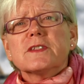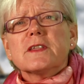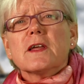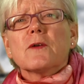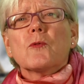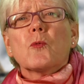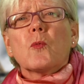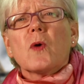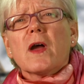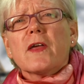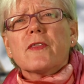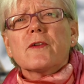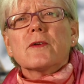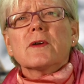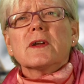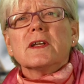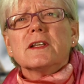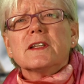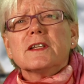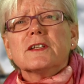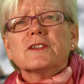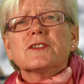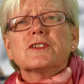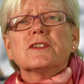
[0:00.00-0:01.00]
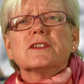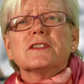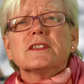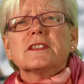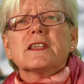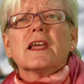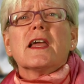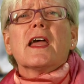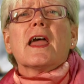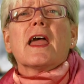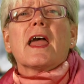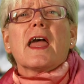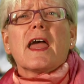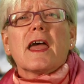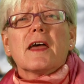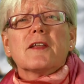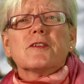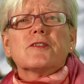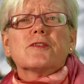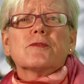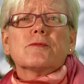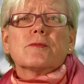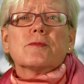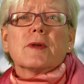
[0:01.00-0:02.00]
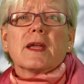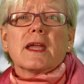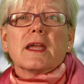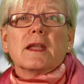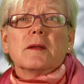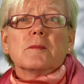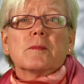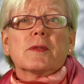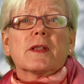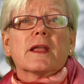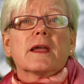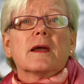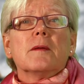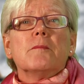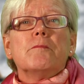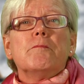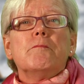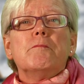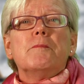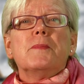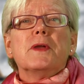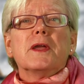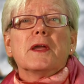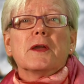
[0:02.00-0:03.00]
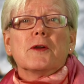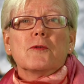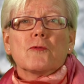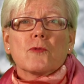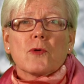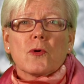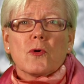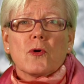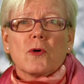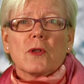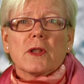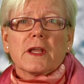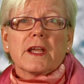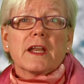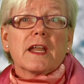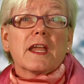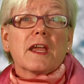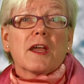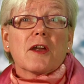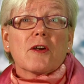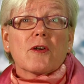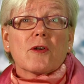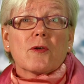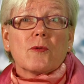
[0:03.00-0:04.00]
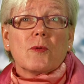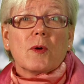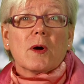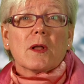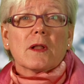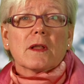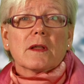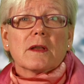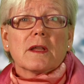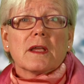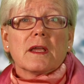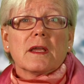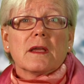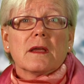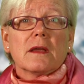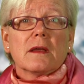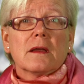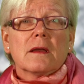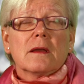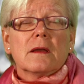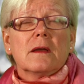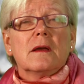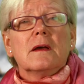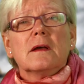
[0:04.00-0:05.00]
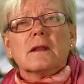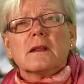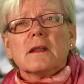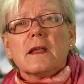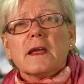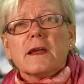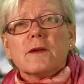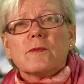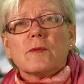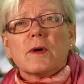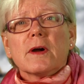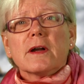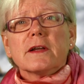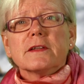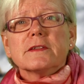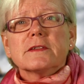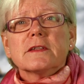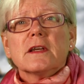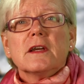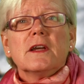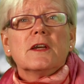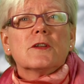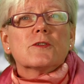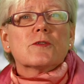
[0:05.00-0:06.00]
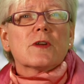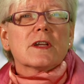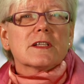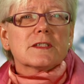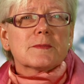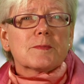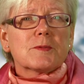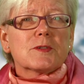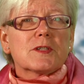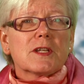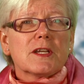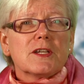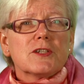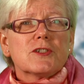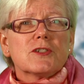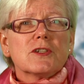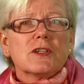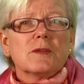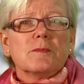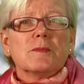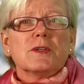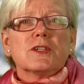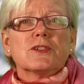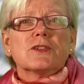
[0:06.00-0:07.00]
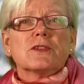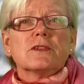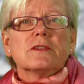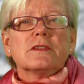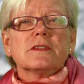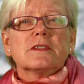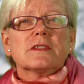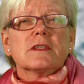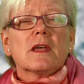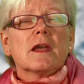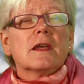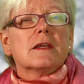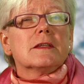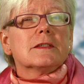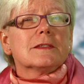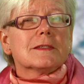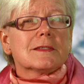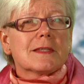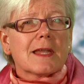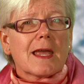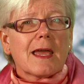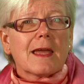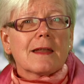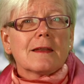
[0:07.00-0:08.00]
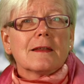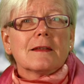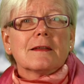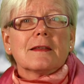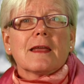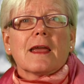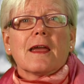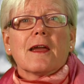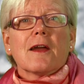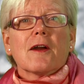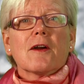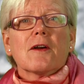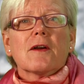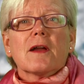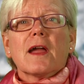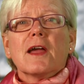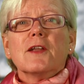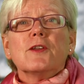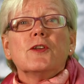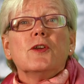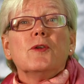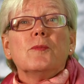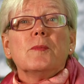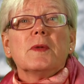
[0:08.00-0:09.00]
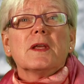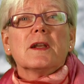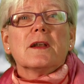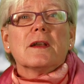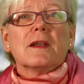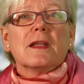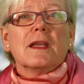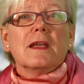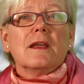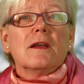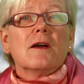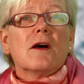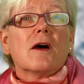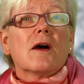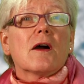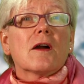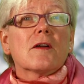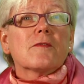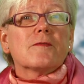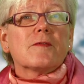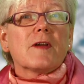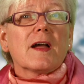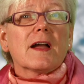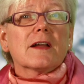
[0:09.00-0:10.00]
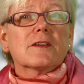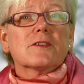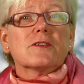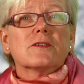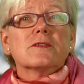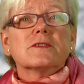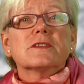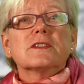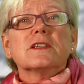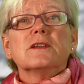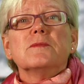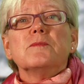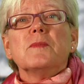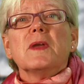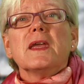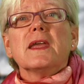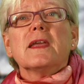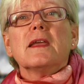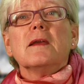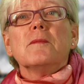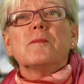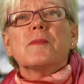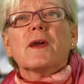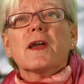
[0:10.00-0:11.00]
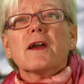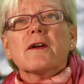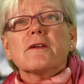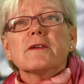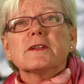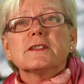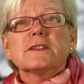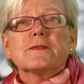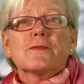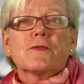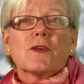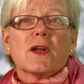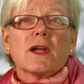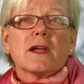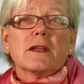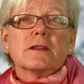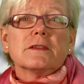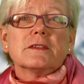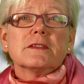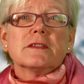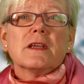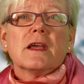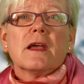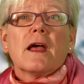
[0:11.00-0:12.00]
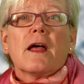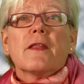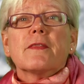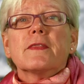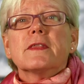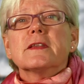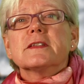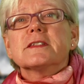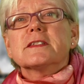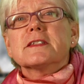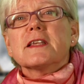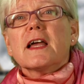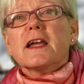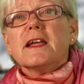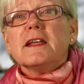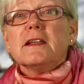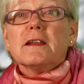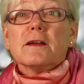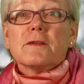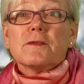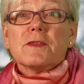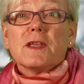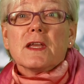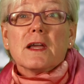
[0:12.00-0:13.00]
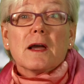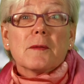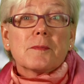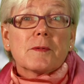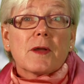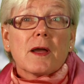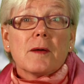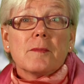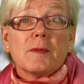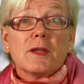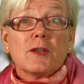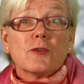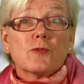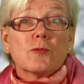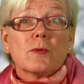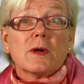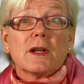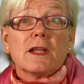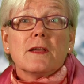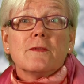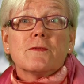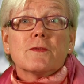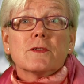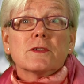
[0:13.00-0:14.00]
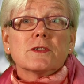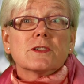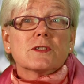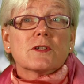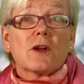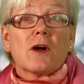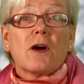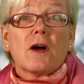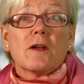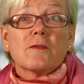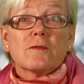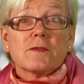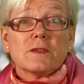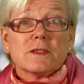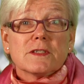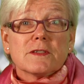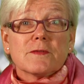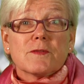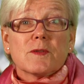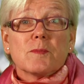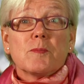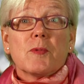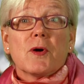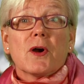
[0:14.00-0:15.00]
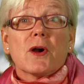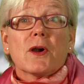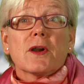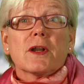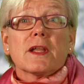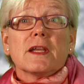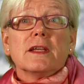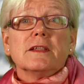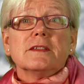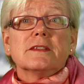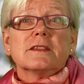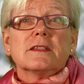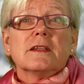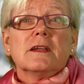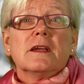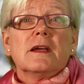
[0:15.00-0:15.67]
that weather conditions and terrain play a big role in air quality. Likewise, transportation emissions, stagnant air, and humidity are factors in making Paris, France, the site of the upcoming 21st Conference of the Parties,